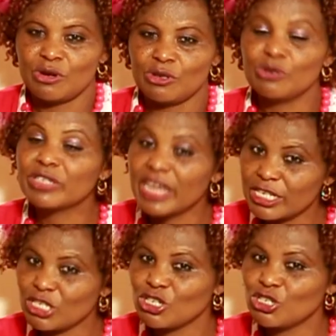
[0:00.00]
to
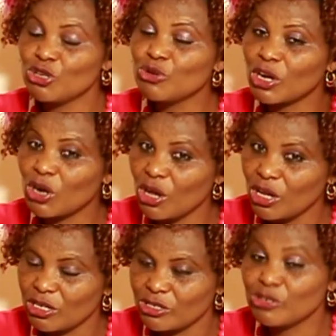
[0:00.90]
get to your
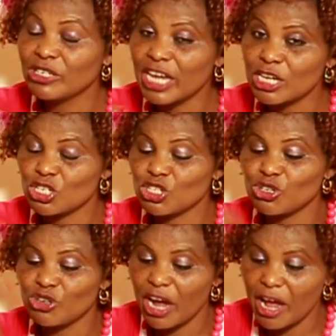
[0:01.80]
goal, to get to
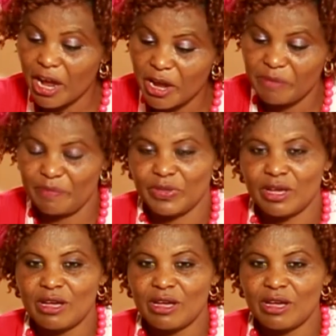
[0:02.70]
your aim.